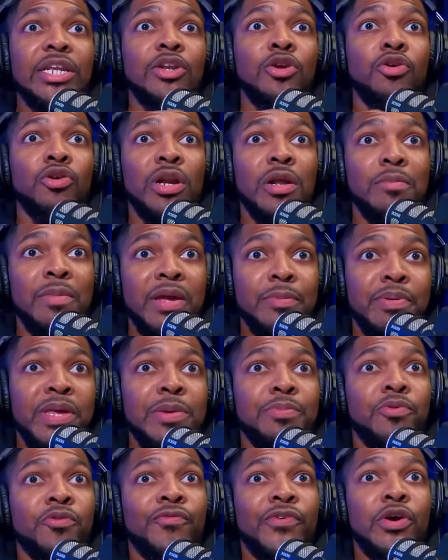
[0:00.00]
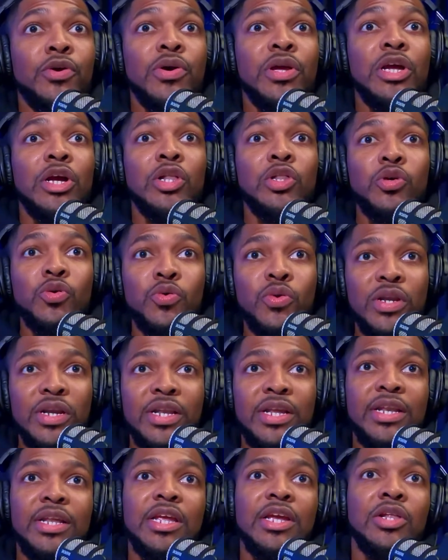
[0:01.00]
In order to make people feel included
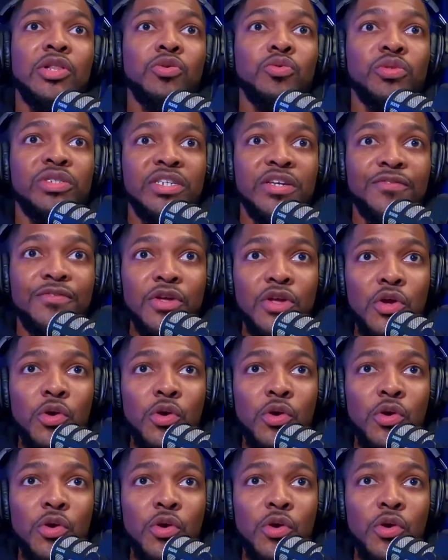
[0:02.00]
and inclusive,